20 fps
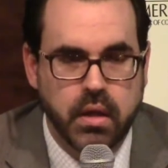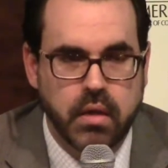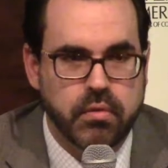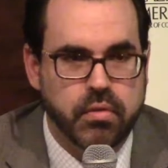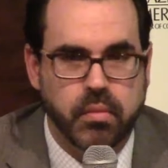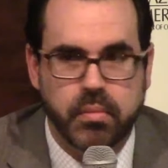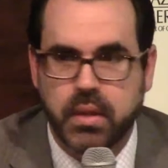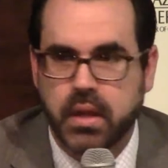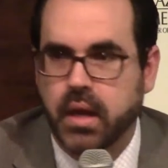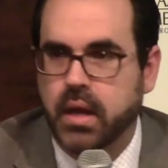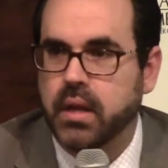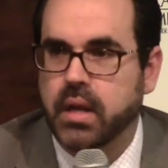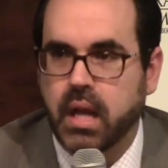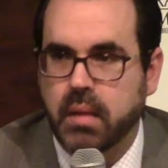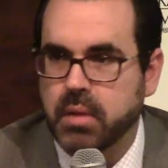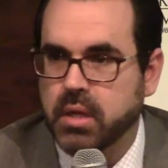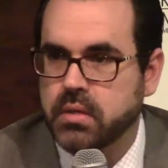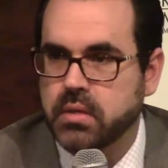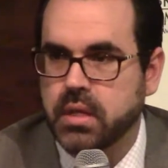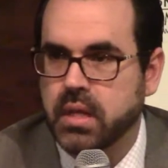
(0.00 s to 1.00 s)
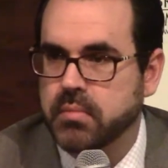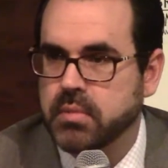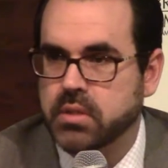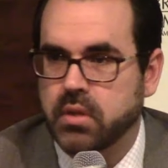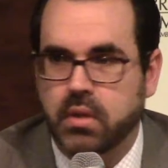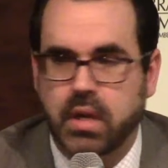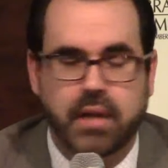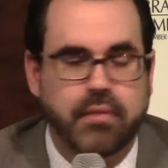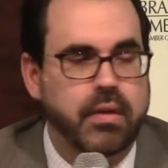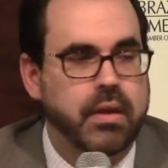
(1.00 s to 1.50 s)
from the economic teams
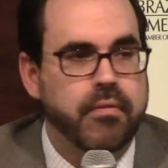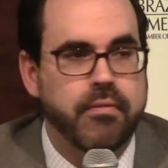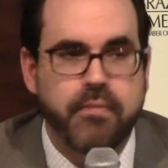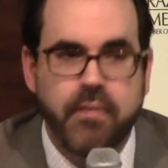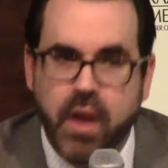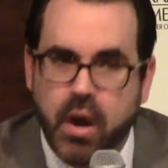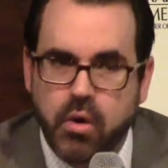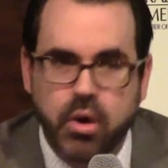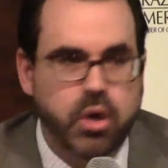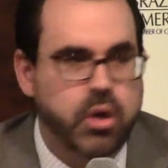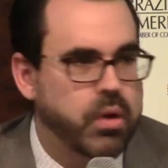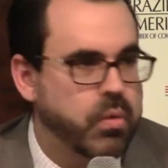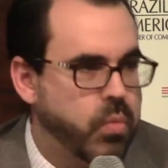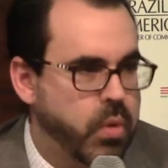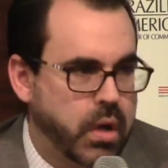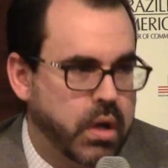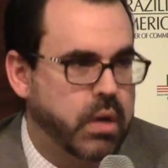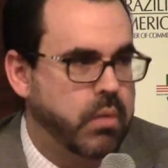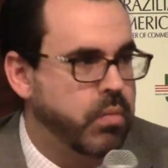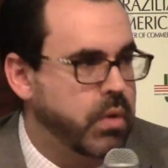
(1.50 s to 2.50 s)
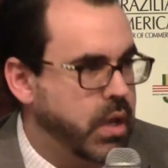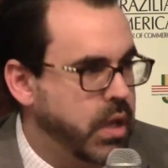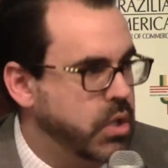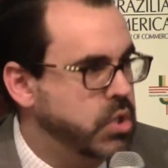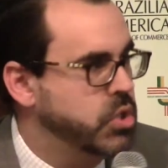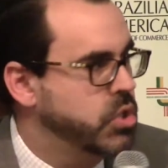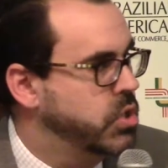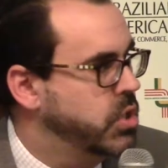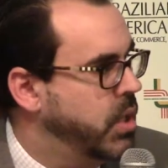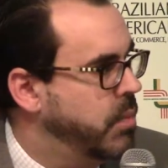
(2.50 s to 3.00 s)
are having a very good working
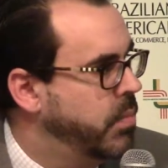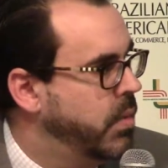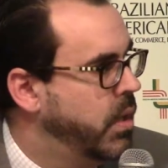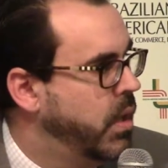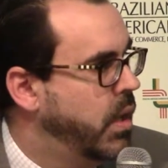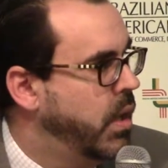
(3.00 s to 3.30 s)
relationship